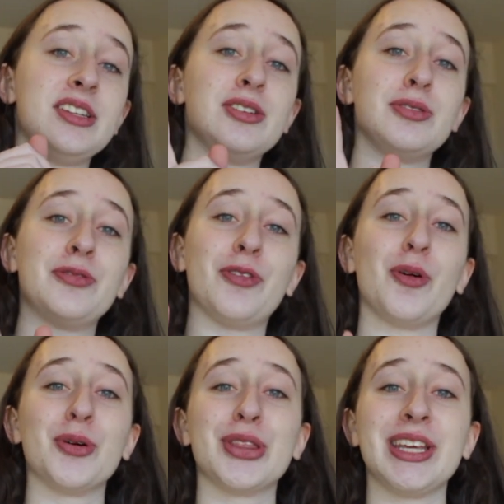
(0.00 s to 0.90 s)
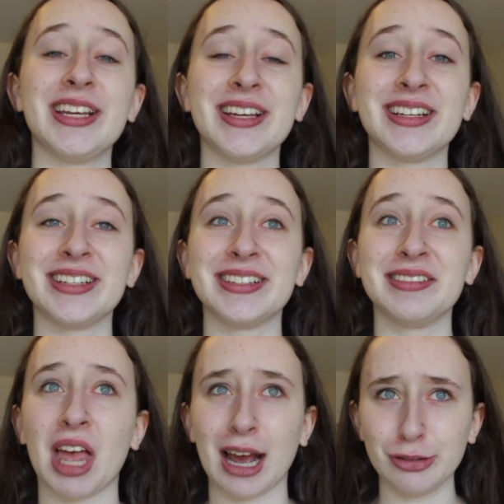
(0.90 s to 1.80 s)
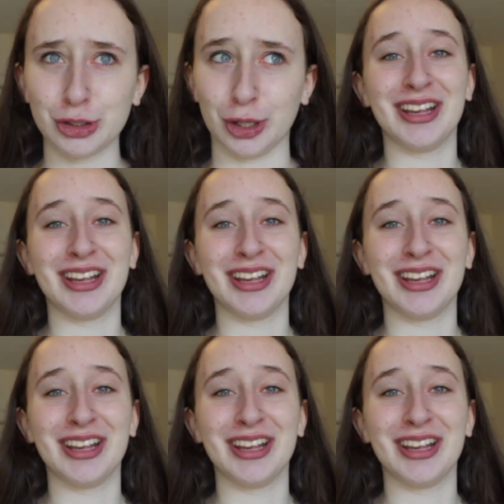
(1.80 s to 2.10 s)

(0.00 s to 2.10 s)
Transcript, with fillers: you for the outro.